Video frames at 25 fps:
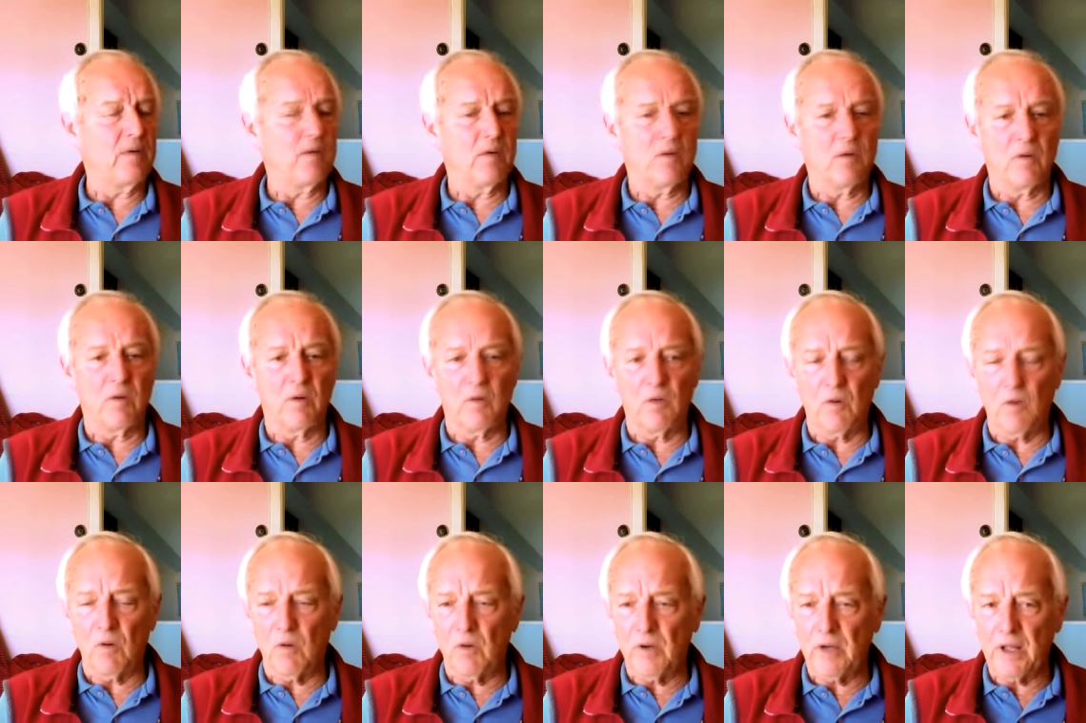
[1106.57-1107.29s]
All,
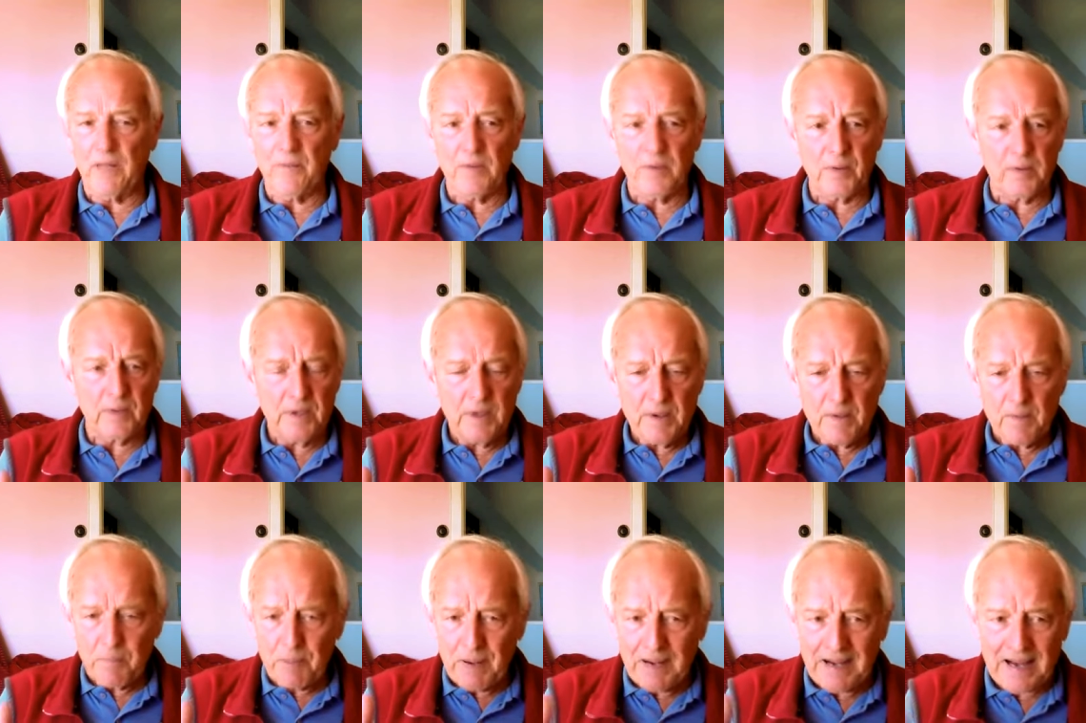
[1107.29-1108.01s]
all our
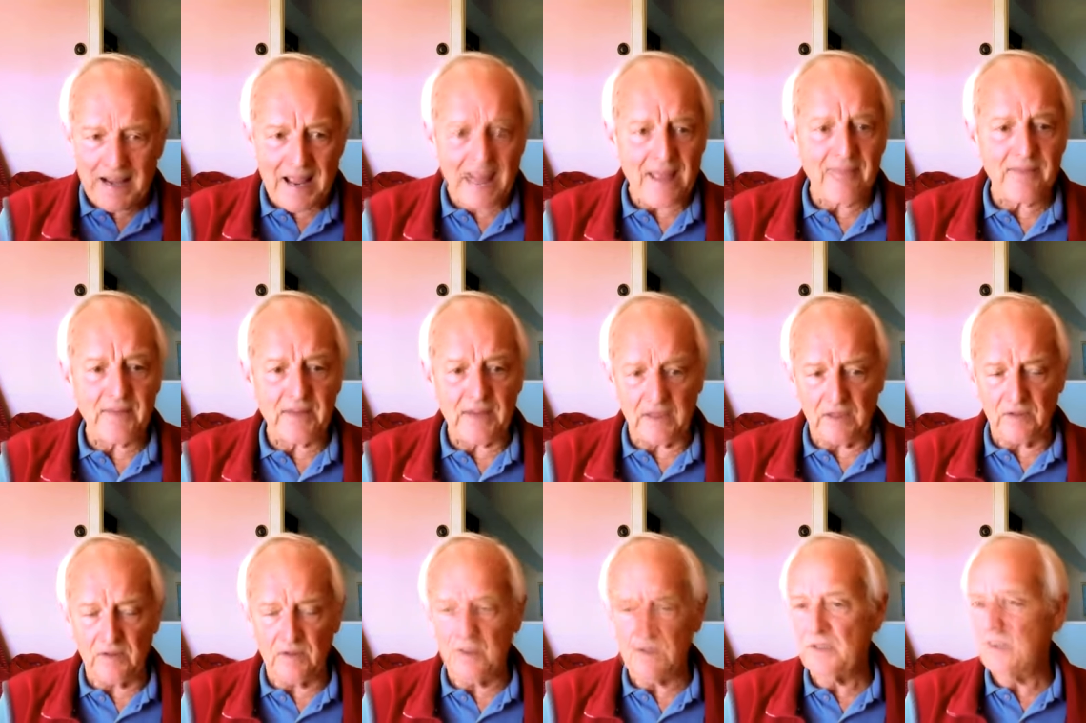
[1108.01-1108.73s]

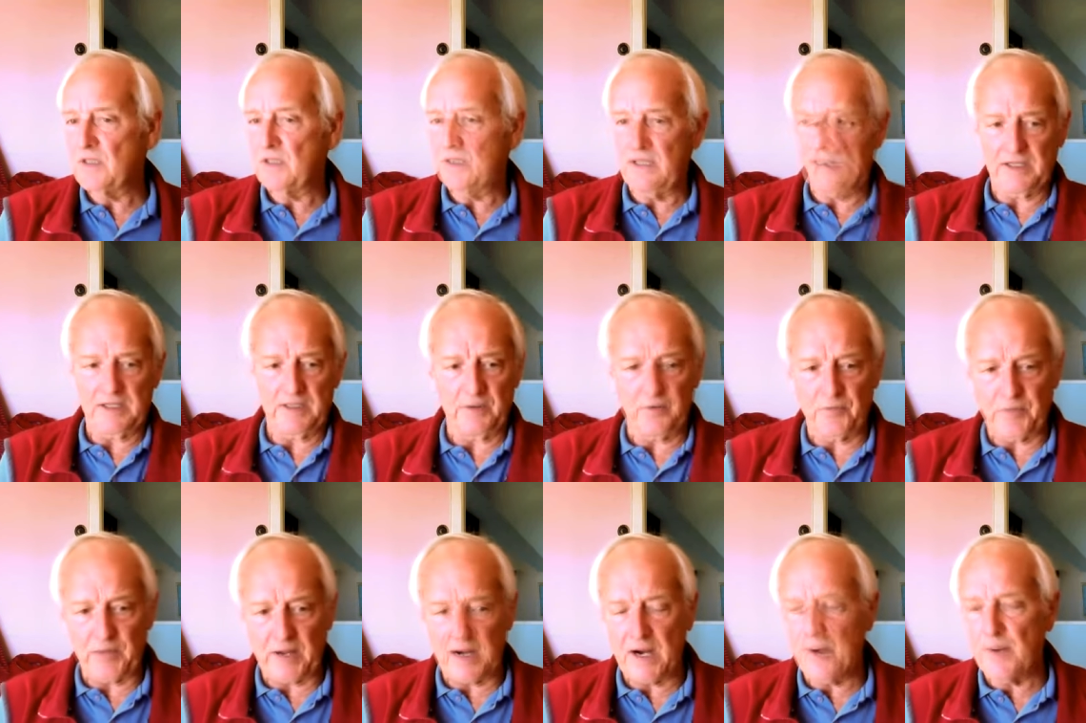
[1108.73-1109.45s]
planning is like the
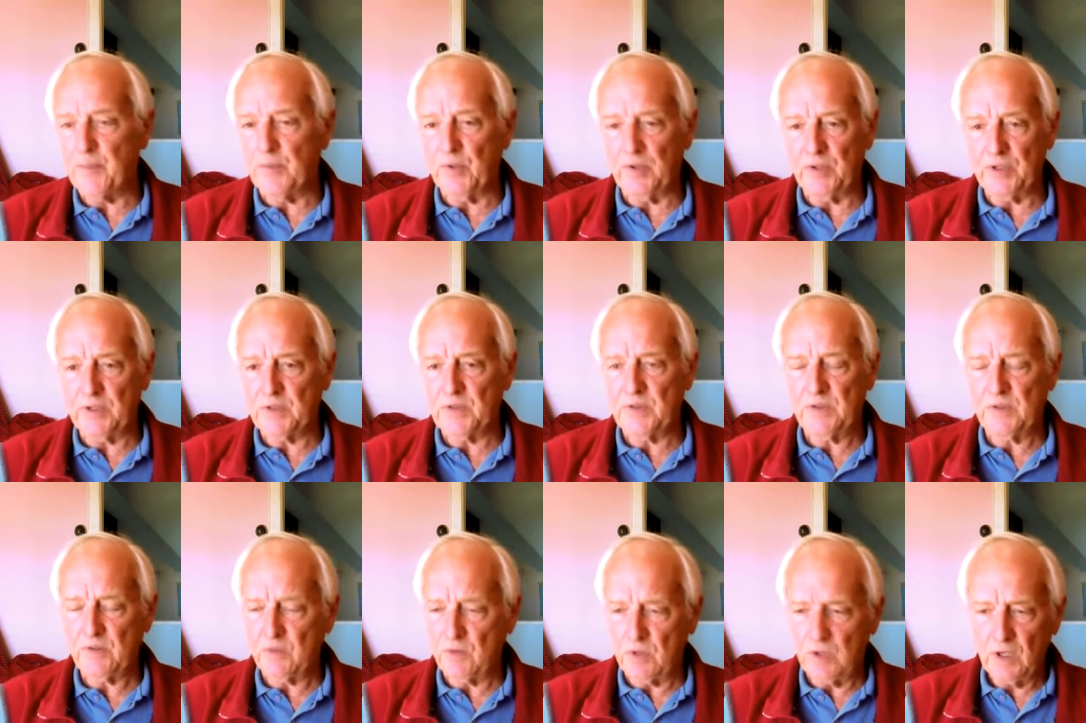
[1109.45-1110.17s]
Fairbund is